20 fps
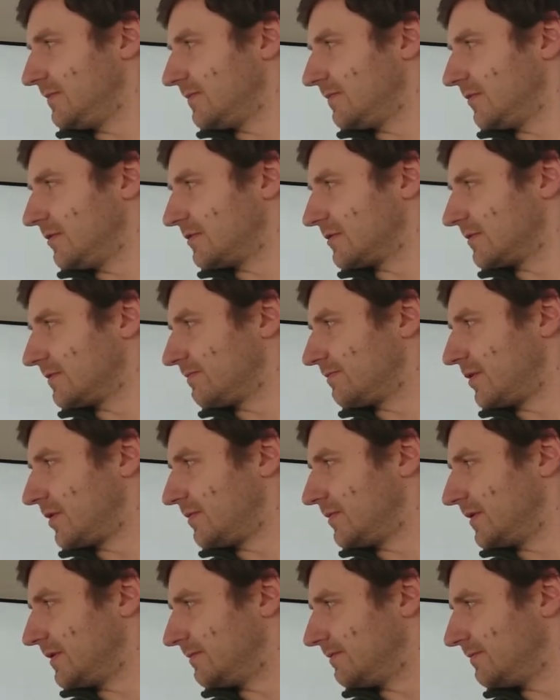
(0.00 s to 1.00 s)
also
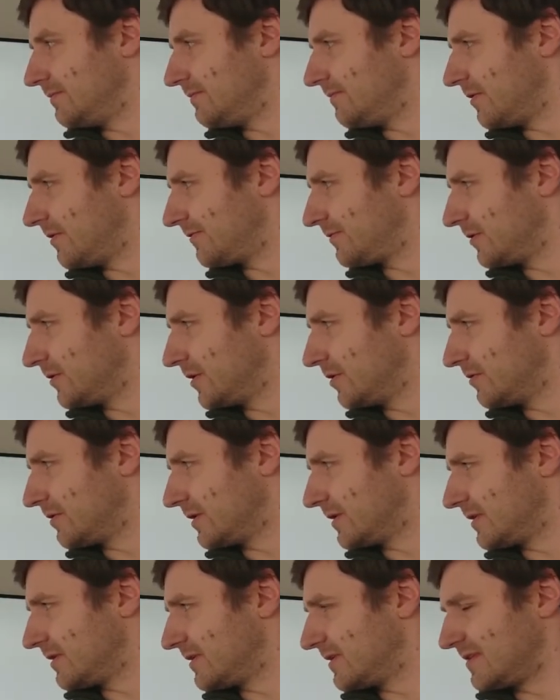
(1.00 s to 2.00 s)
probably worth to note
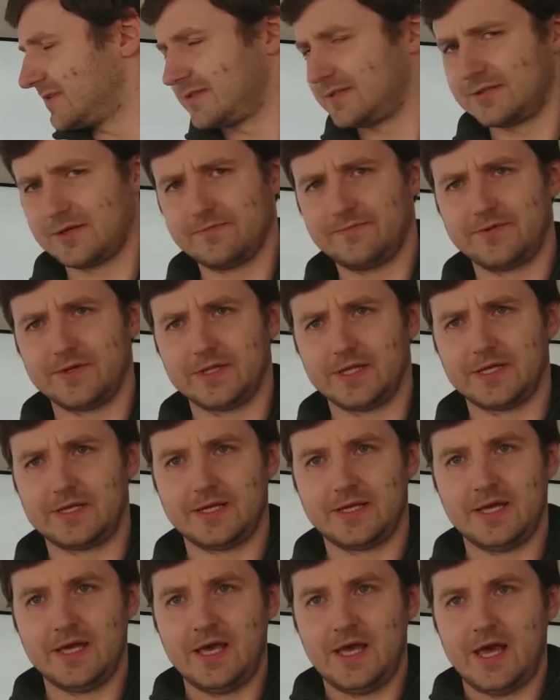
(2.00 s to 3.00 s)
that it's something
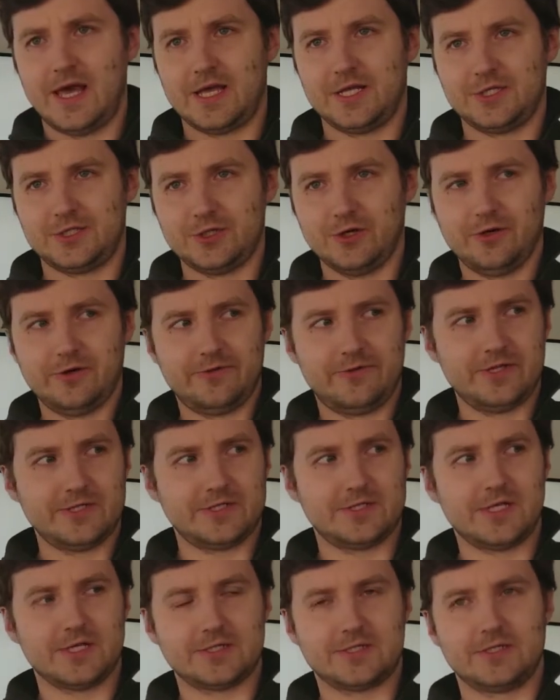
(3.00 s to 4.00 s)
like ensure this
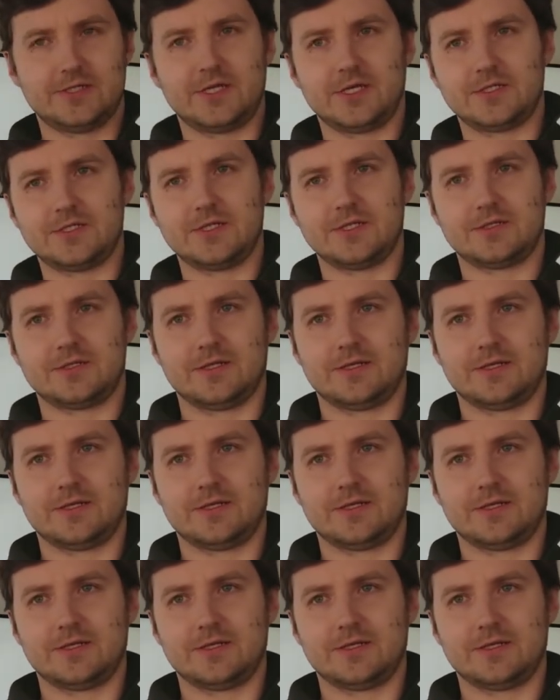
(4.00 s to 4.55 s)
doesn't exist.